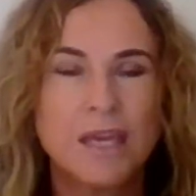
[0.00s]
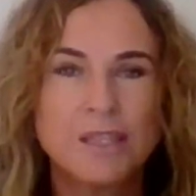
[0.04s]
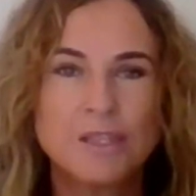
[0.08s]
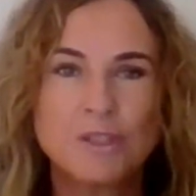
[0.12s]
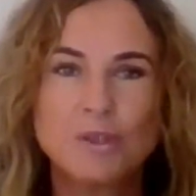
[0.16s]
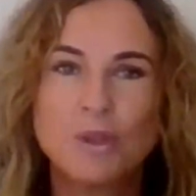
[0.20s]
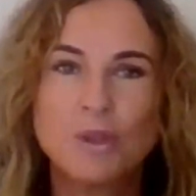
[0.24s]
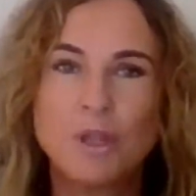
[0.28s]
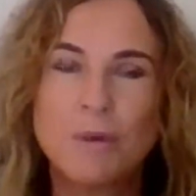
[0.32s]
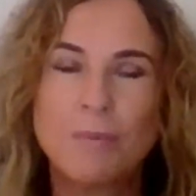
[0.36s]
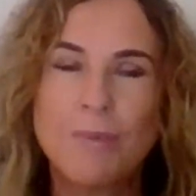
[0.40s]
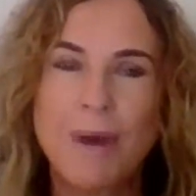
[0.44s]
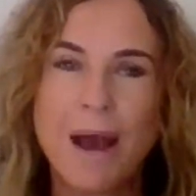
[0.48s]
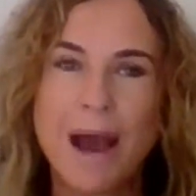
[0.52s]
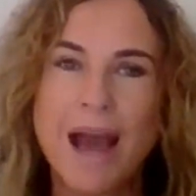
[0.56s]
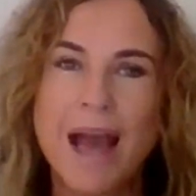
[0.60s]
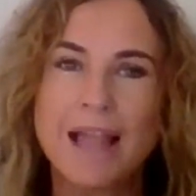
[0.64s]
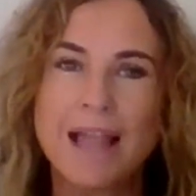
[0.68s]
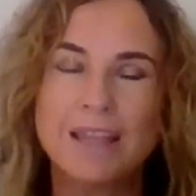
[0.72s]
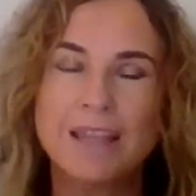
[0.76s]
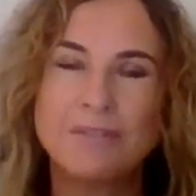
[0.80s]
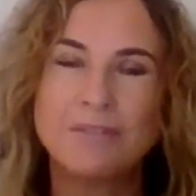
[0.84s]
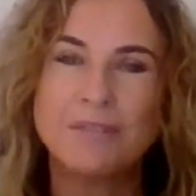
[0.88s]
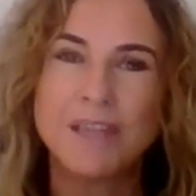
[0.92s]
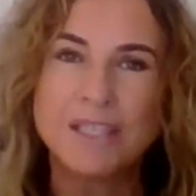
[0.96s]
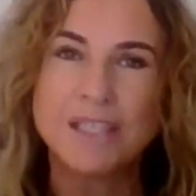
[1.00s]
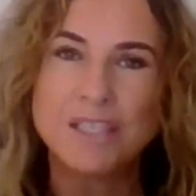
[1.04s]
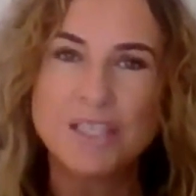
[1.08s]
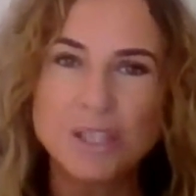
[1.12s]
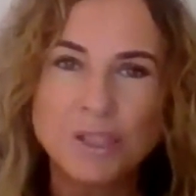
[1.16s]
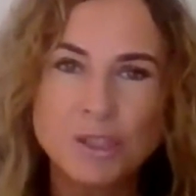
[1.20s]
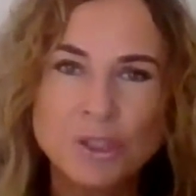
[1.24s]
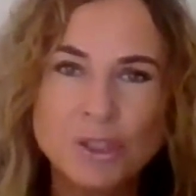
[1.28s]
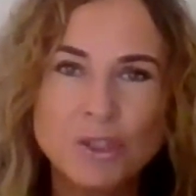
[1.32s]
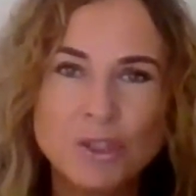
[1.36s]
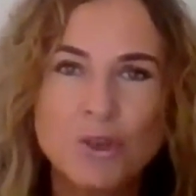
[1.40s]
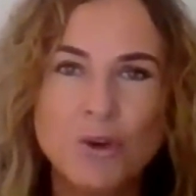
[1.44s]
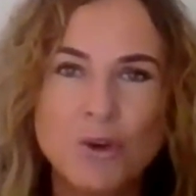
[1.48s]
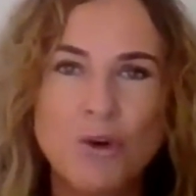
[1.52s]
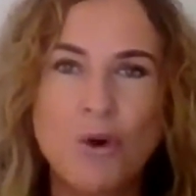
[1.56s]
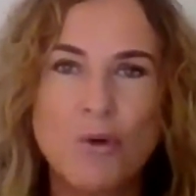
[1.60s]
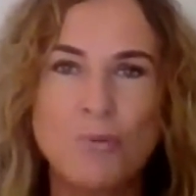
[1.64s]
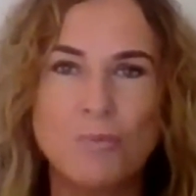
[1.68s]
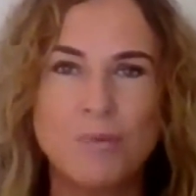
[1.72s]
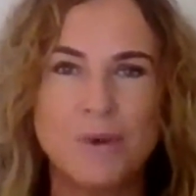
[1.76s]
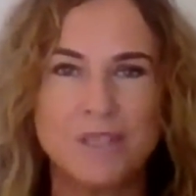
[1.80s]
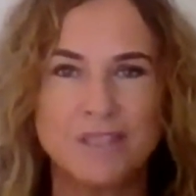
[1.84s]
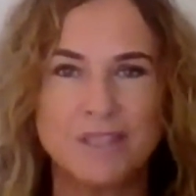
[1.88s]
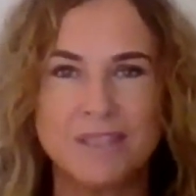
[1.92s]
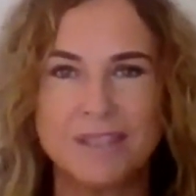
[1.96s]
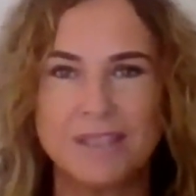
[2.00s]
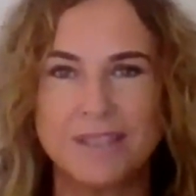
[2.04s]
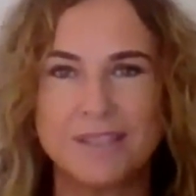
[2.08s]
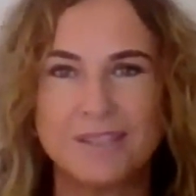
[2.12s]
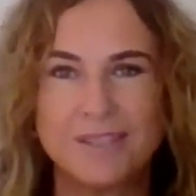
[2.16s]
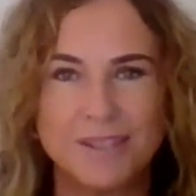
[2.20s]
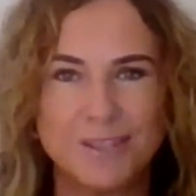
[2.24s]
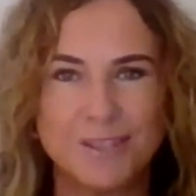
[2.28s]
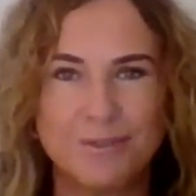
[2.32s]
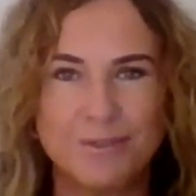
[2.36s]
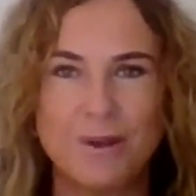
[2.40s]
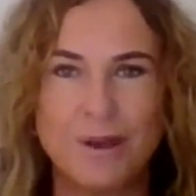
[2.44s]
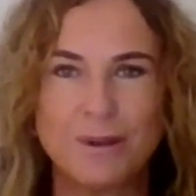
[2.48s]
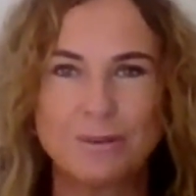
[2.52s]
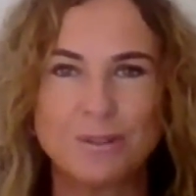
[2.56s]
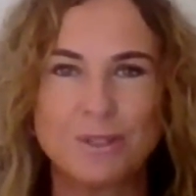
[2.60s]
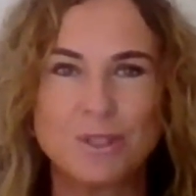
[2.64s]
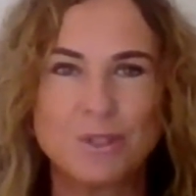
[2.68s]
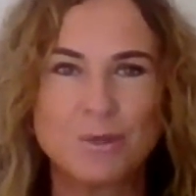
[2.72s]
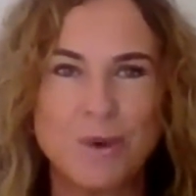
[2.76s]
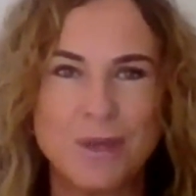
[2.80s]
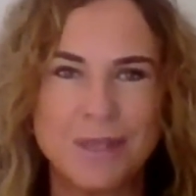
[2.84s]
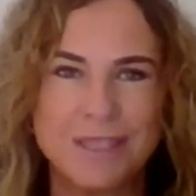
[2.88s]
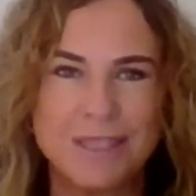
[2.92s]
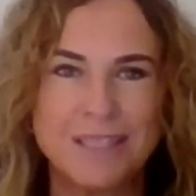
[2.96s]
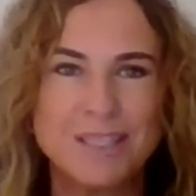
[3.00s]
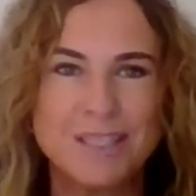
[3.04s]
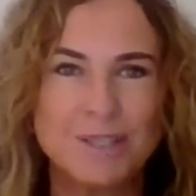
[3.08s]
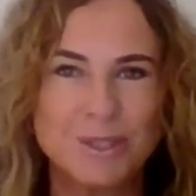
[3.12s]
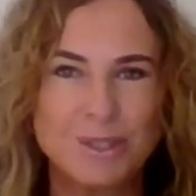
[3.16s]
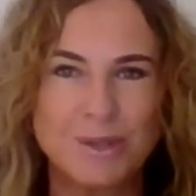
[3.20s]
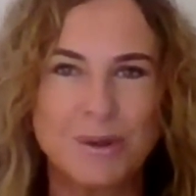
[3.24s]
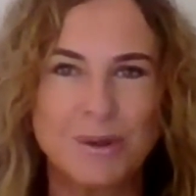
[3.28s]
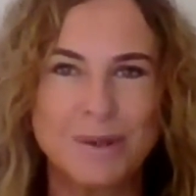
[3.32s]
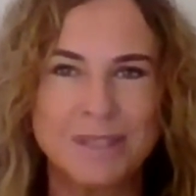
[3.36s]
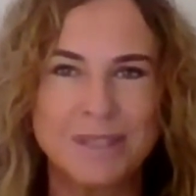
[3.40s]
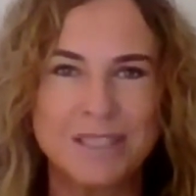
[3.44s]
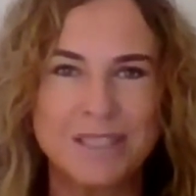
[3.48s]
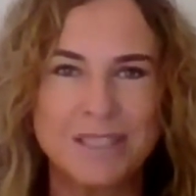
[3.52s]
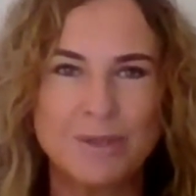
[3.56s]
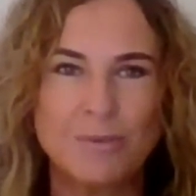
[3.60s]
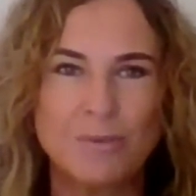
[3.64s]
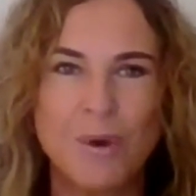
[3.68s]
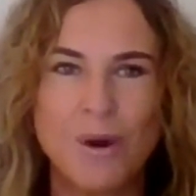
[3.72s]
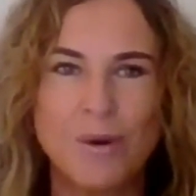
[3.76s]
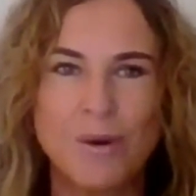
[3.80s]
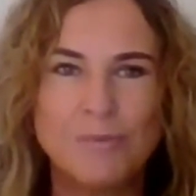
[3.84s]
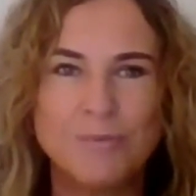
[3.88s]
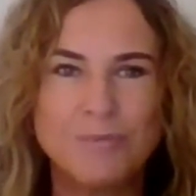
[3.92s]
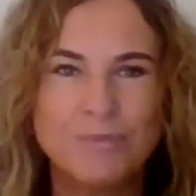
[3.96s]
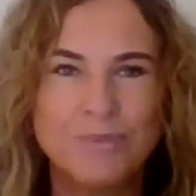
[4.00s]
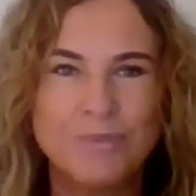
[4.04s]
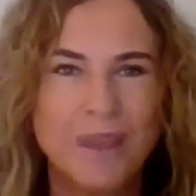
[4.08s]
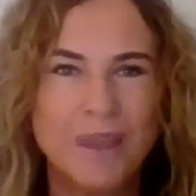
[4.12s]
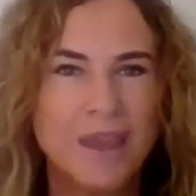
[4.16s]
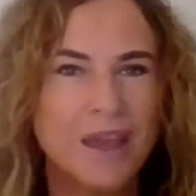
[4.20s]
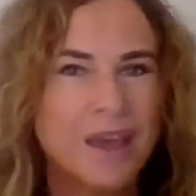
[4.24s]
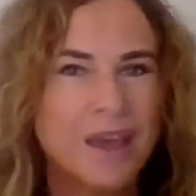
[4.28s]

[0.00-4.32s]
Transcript: is all about elevating your business throughout 2021.